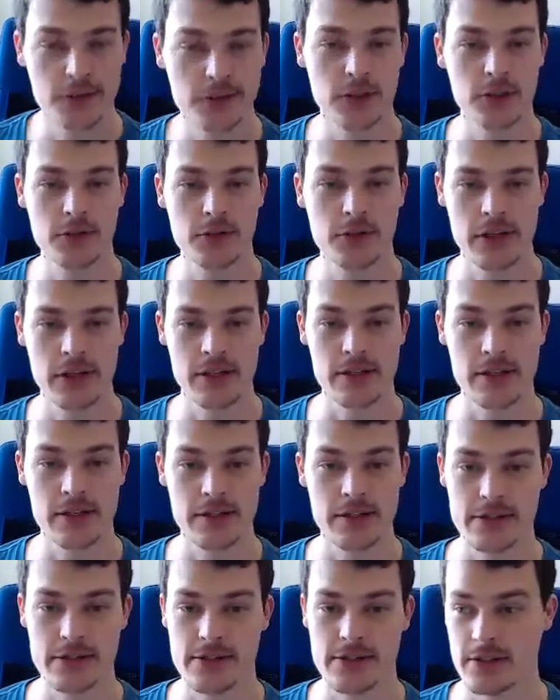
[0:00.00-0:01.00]
do
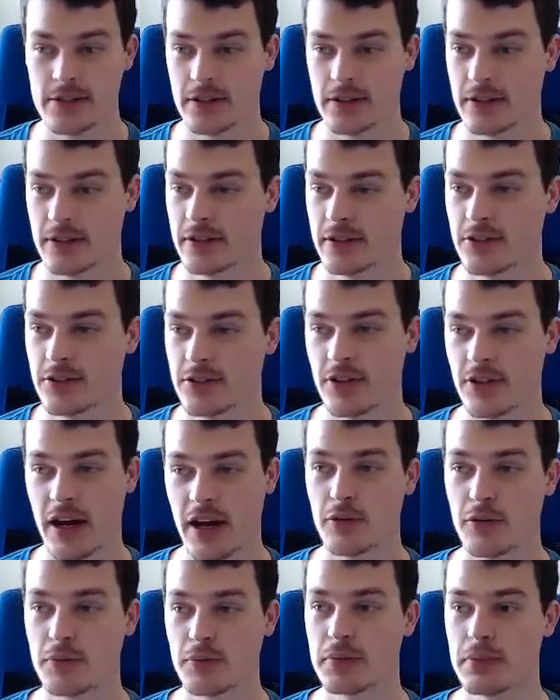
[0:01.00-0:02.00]
is drive
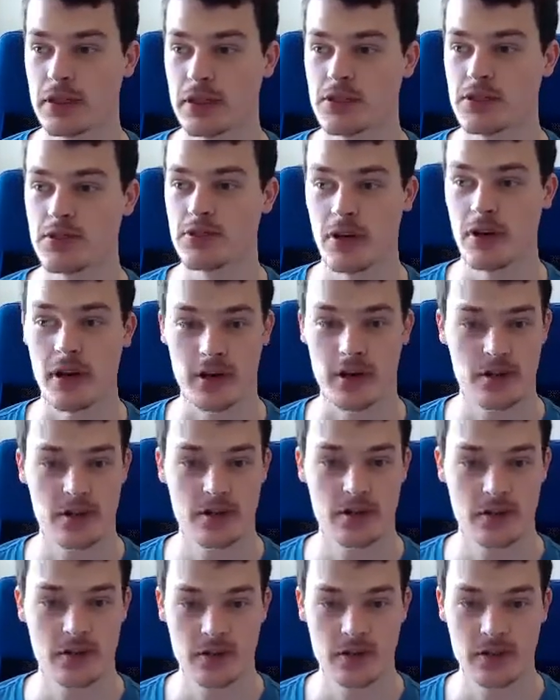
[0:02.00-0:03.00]
a big truck
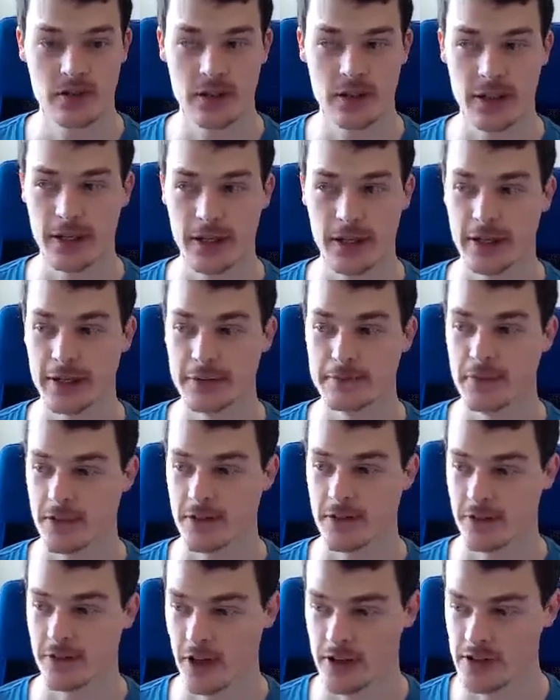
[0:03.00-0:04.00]

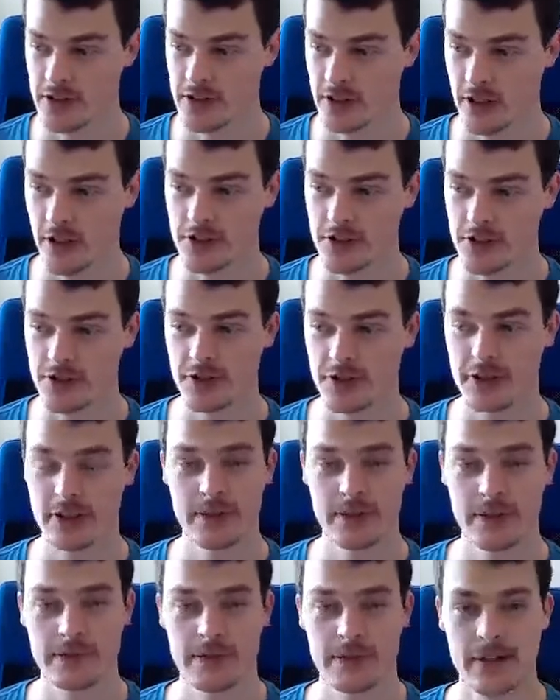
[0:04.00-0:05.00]
across the country,
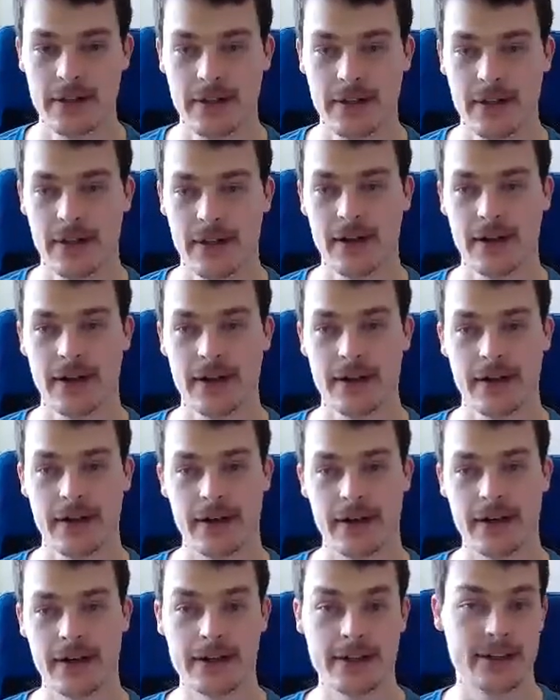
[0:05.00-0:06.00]

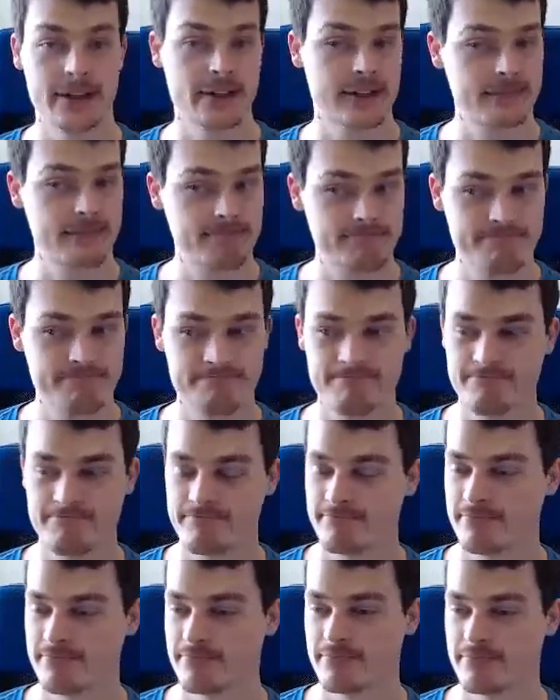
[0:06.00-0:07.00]
and
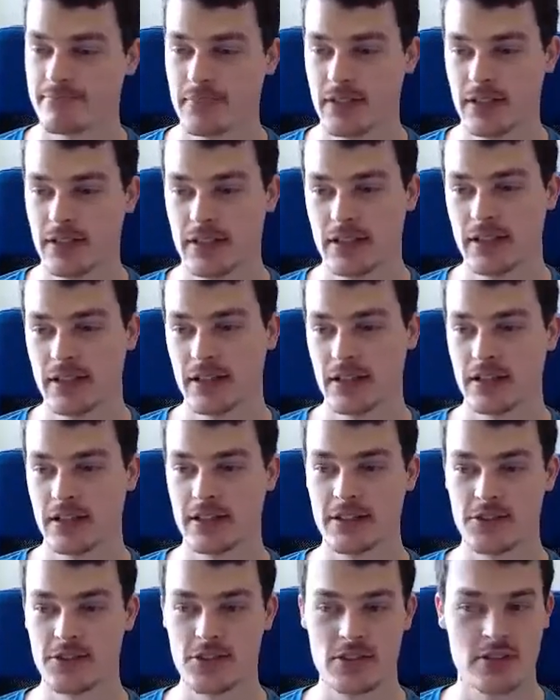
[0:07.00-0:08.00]

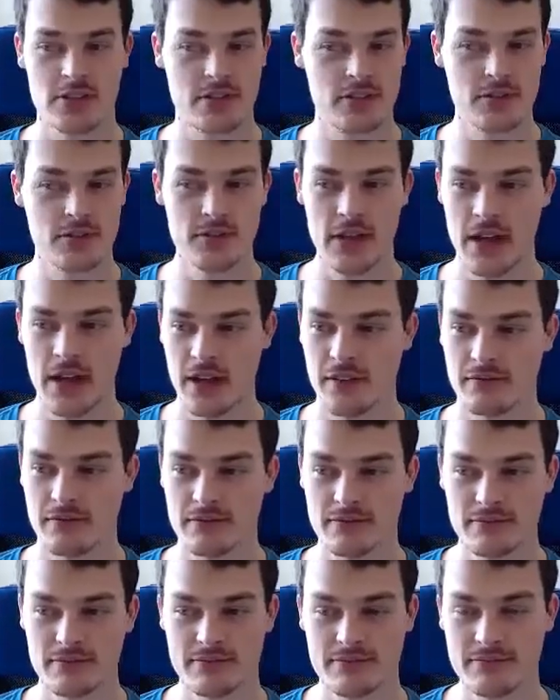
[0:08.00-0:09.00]
you just do that,
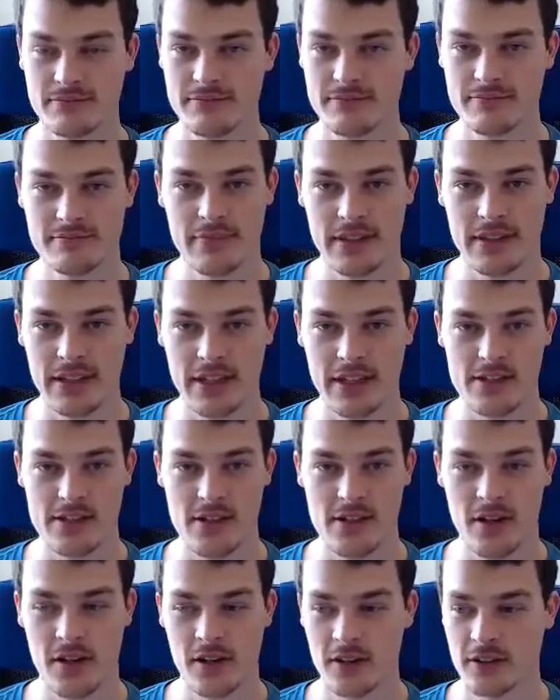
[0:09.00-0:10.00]
and that's
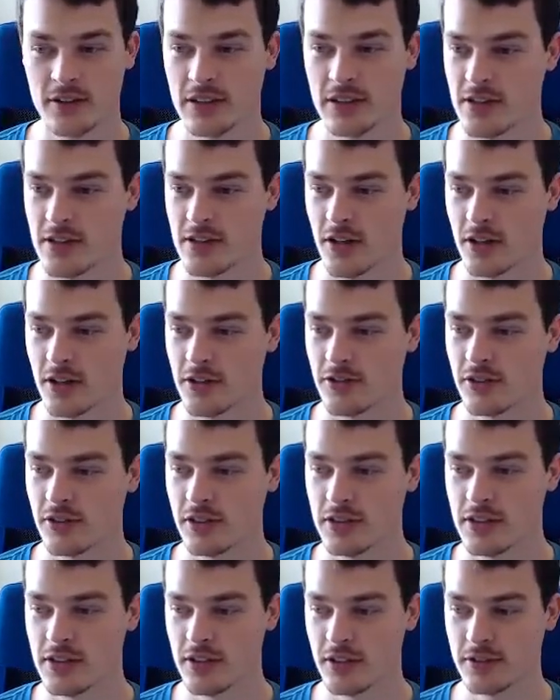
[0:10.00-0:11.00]
all you really
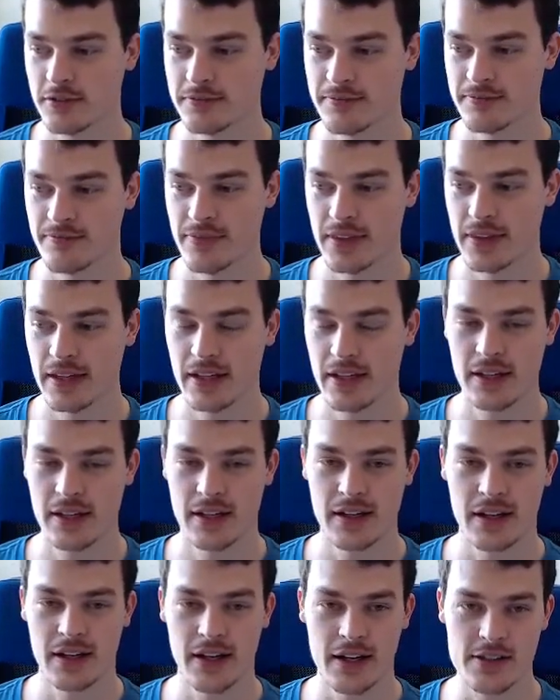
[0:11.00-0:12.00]
do.
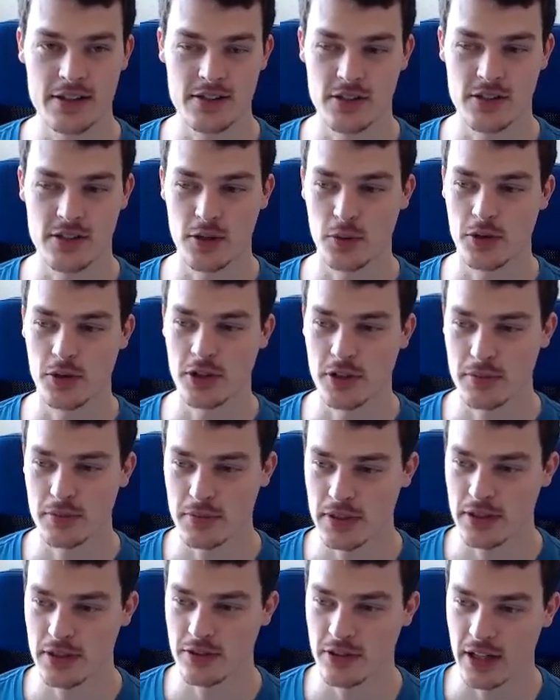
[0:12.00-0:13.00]
So we're going to
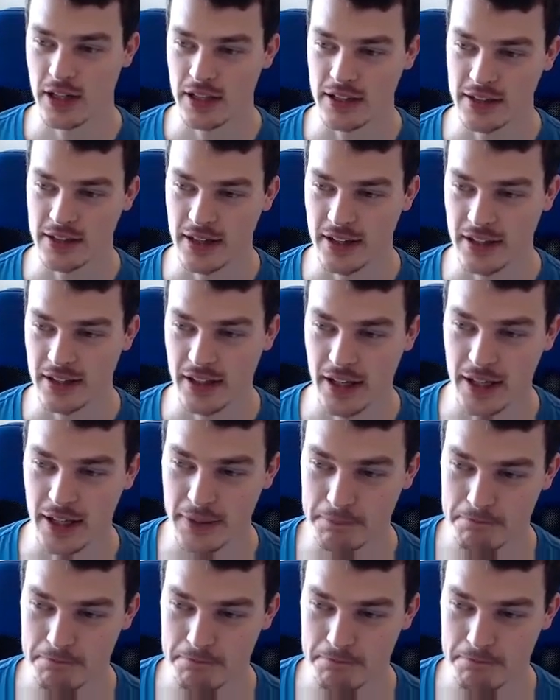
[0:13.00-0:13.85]
be creating that game